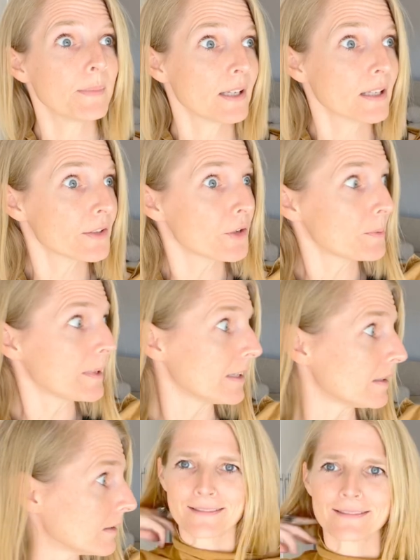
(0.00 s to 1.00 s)
Excuse
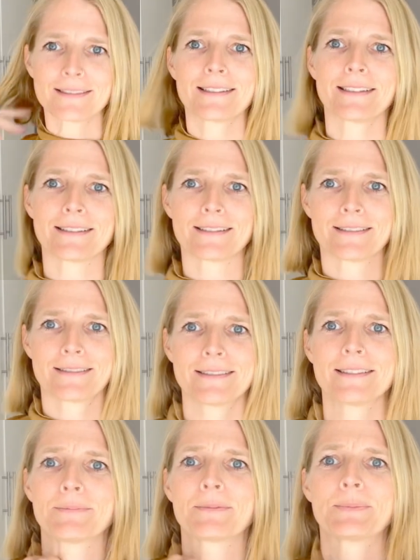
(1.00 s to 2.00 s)
me.
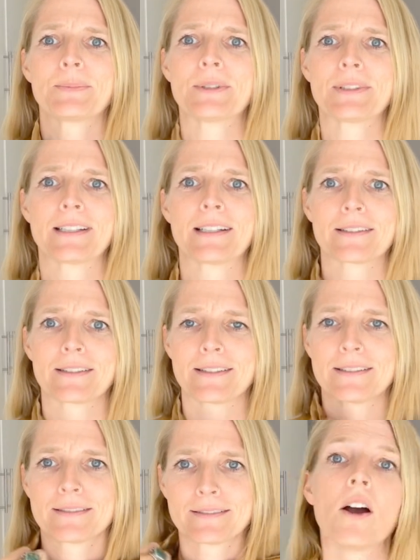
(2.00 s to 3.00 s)
Let's pull it together
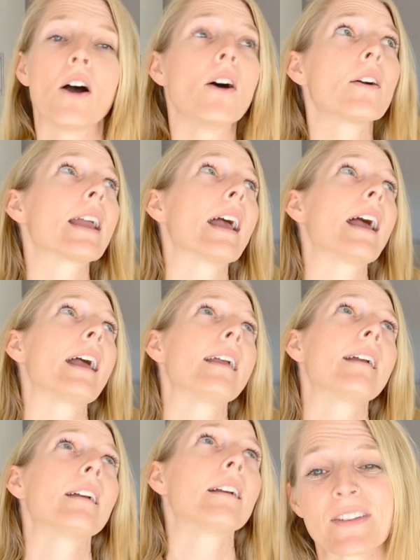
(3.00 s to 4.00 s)
here. Okay.
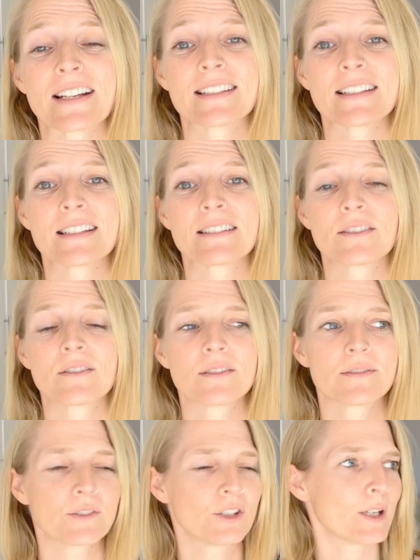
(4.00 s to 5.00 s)
Destin.
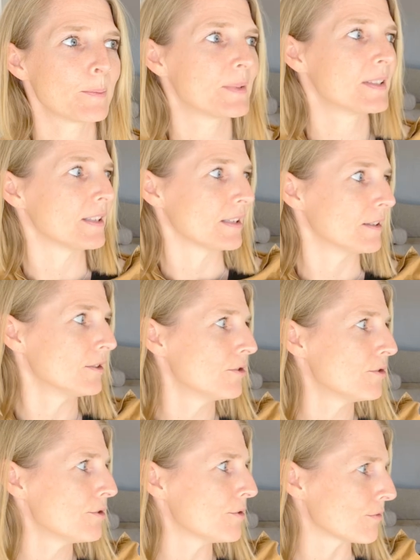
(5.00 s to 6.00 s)
Gypsy
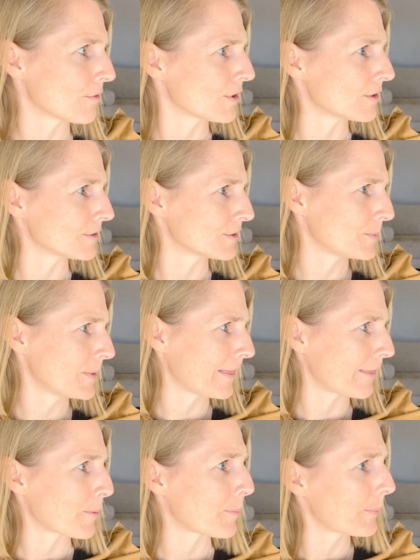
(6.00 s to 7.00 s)
noodles
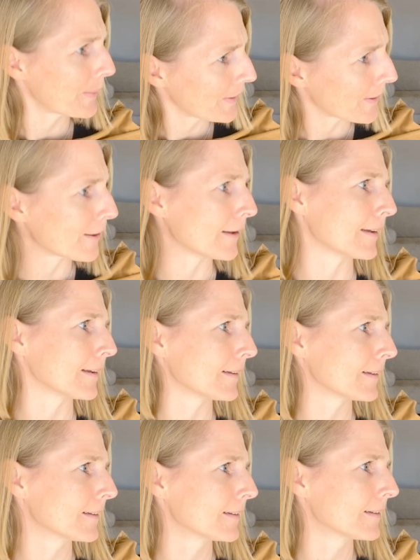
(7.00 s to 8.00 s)
with the
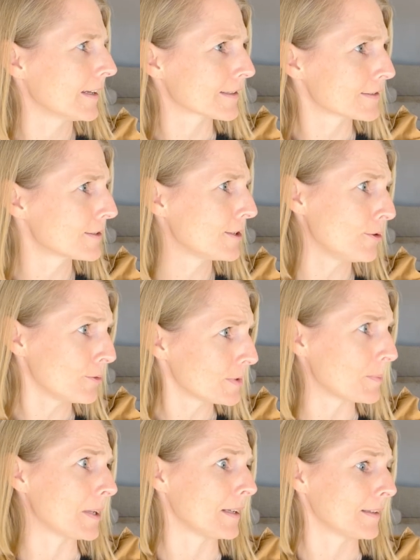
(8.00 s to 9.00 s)
barking.
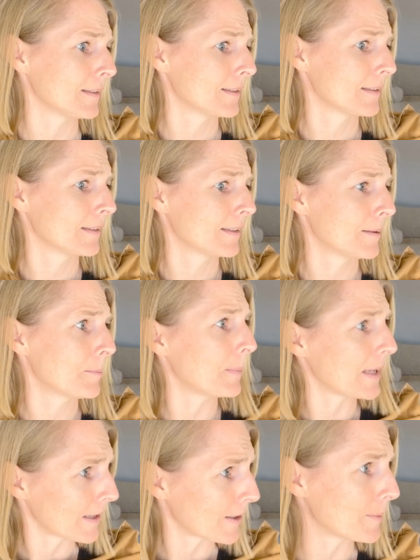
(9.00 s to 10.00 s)
Excuse me,
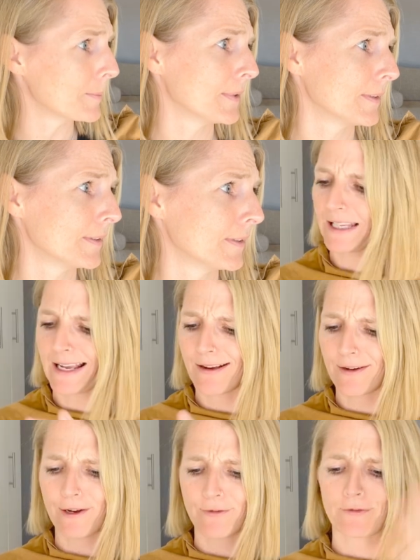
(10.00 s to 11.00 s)
ma'am. Get
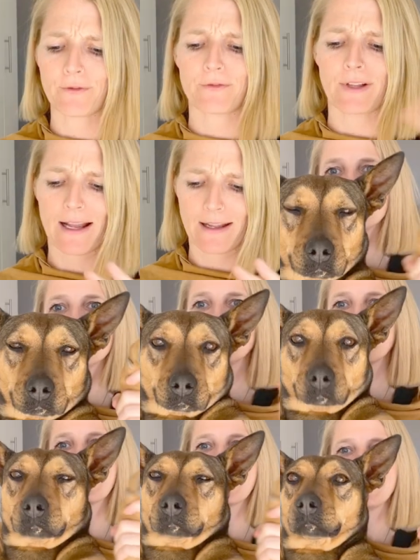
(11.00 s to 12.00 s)
out of here, fruit fly.
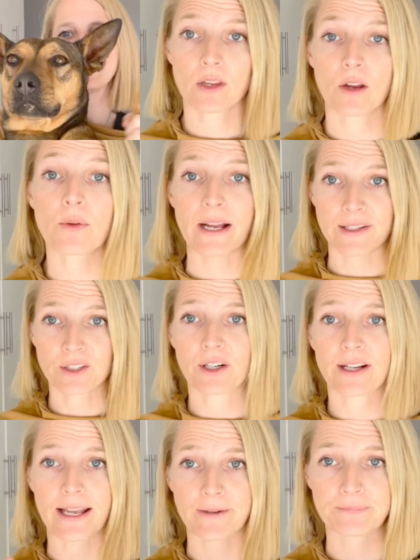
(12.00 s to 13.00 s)
Hi. Okay,
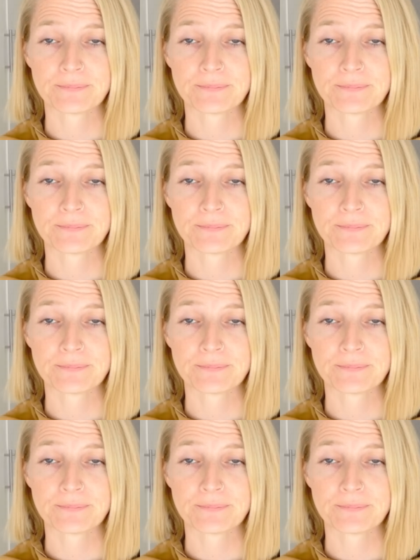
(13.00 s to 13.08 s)
start again.